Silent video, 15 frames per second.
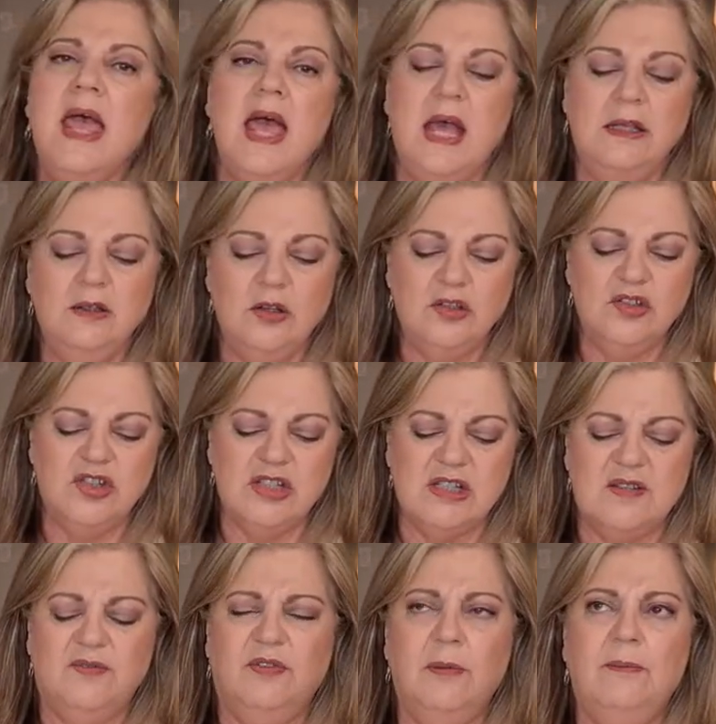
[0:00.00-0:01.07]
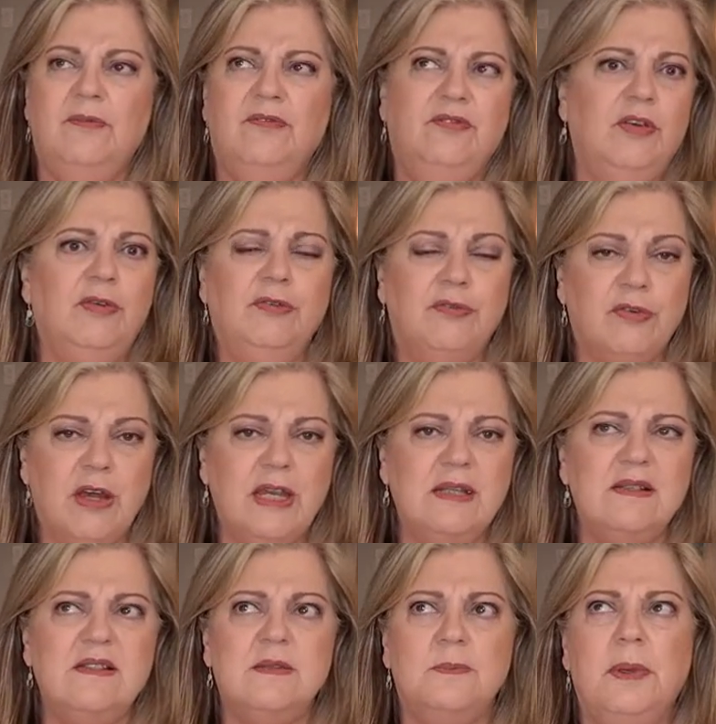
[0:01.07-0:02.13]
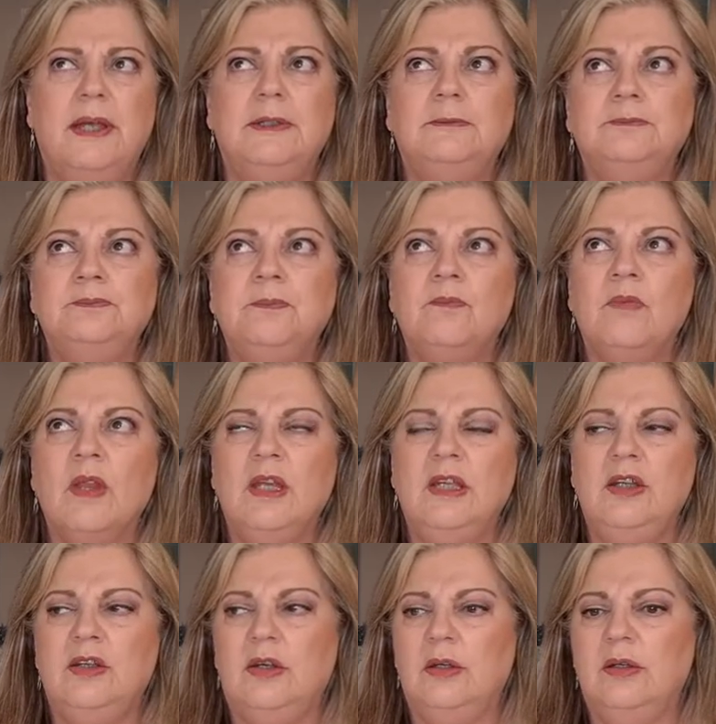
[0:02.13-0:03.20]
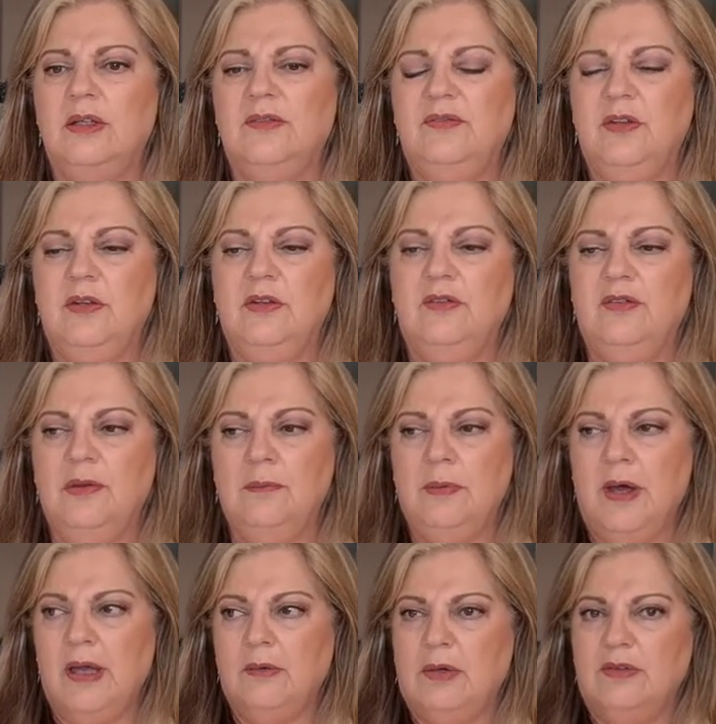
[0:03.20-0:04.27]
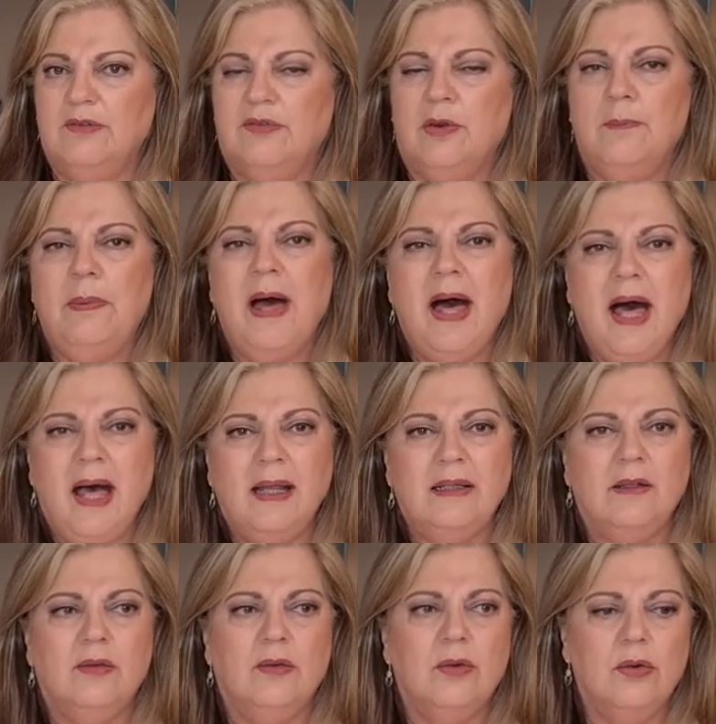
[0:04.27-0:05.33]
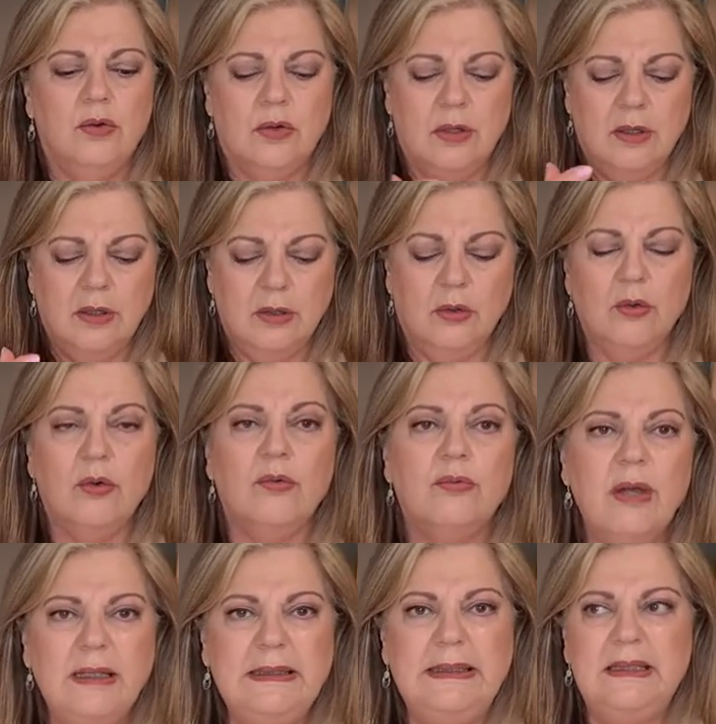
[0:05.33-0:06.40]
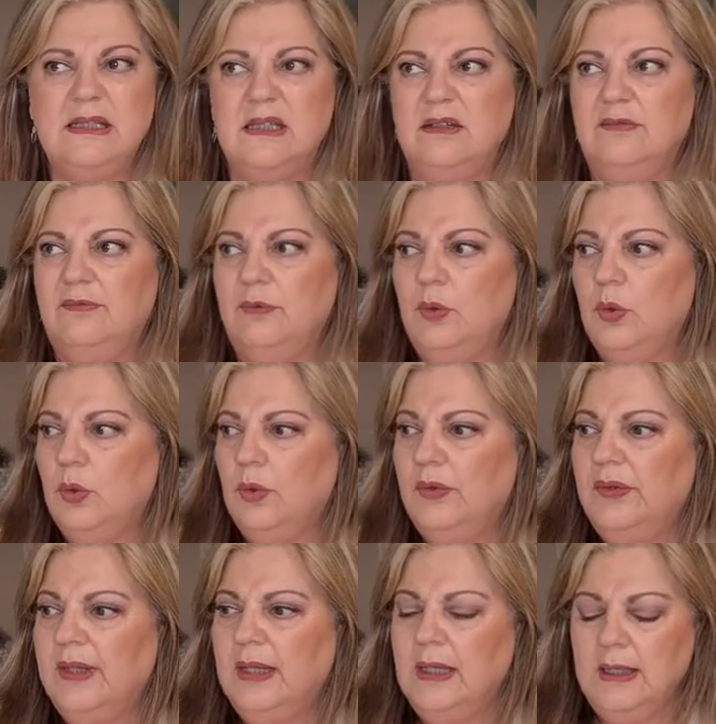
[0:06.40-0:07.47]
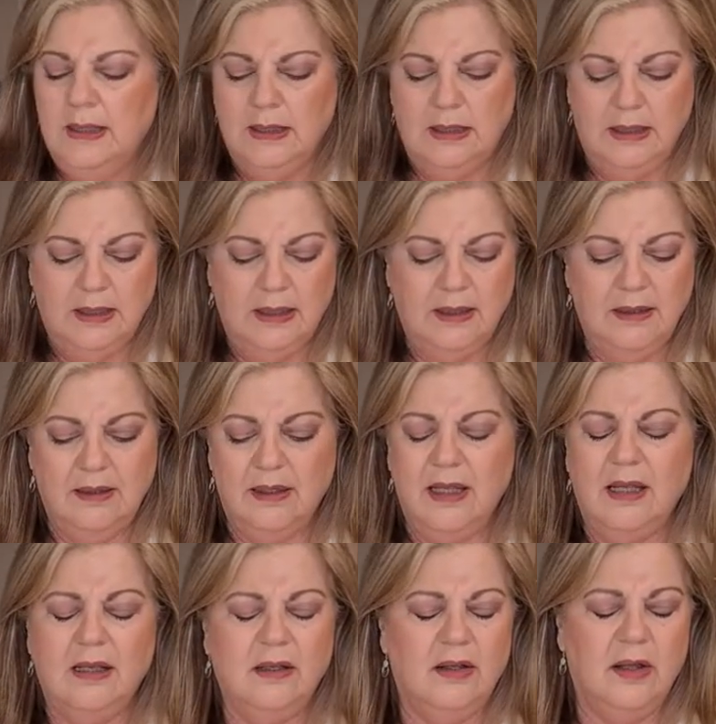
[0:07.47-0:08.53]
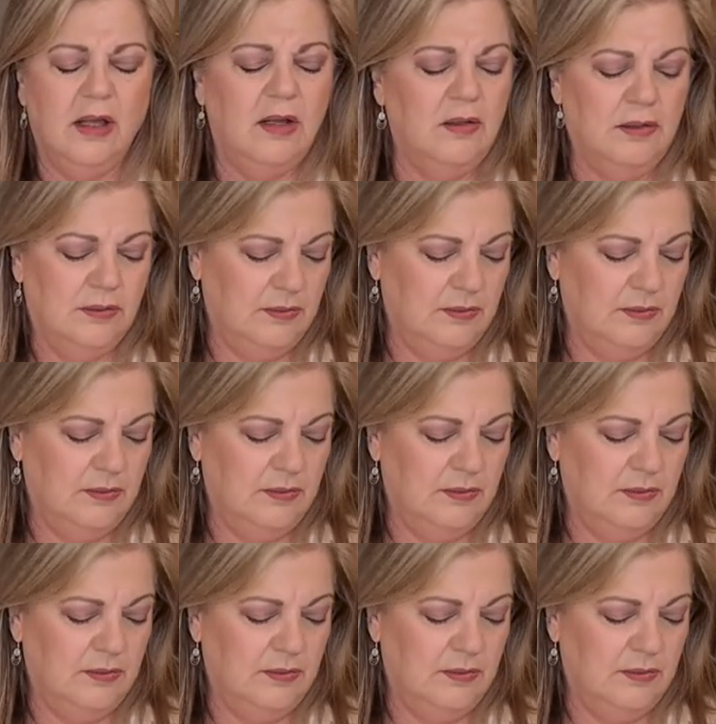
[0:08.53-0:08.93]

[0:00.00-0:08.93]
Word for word: And not just for, for friends, but you know, if you if you're buying one for a partner or a or a relative or uh,